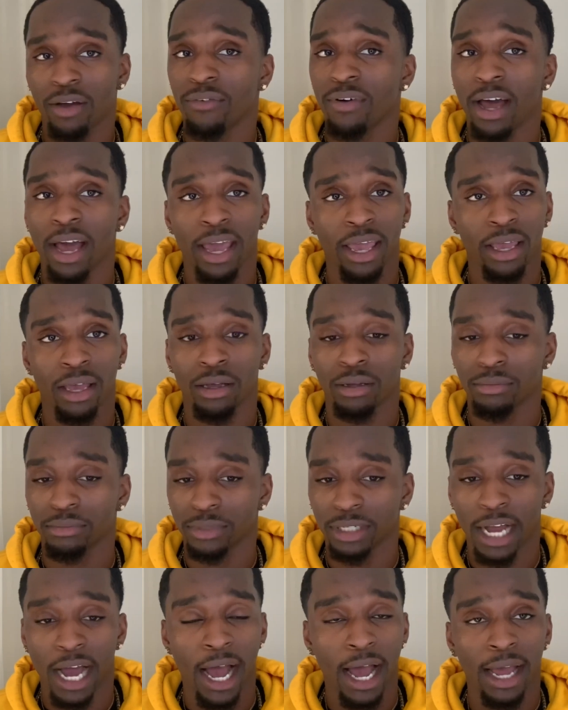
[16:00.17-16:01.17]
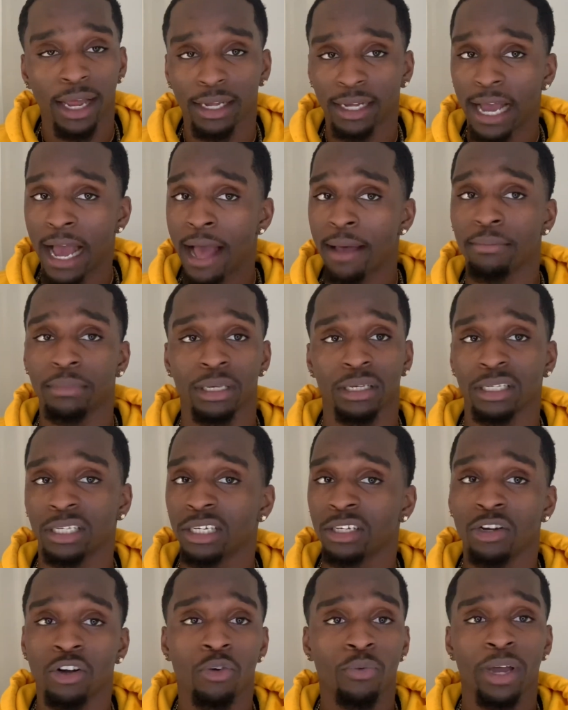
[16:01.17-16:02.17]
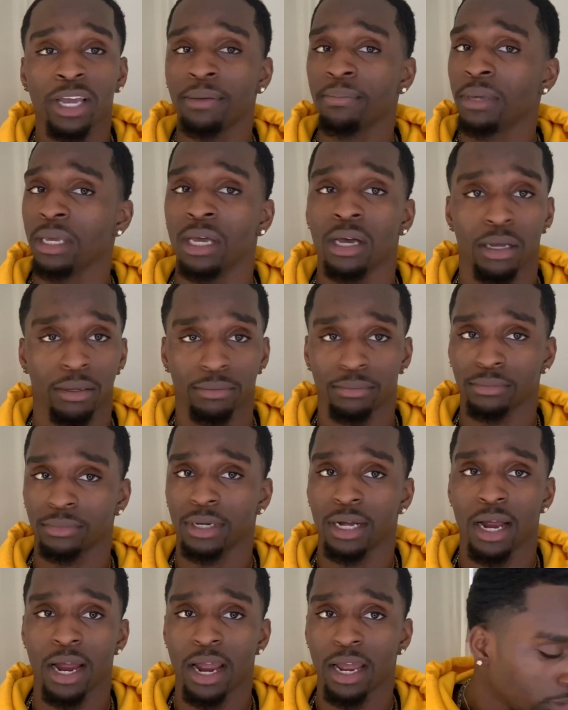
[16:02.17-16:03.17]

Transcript: I am. God got me. He gonna wake me up. All right.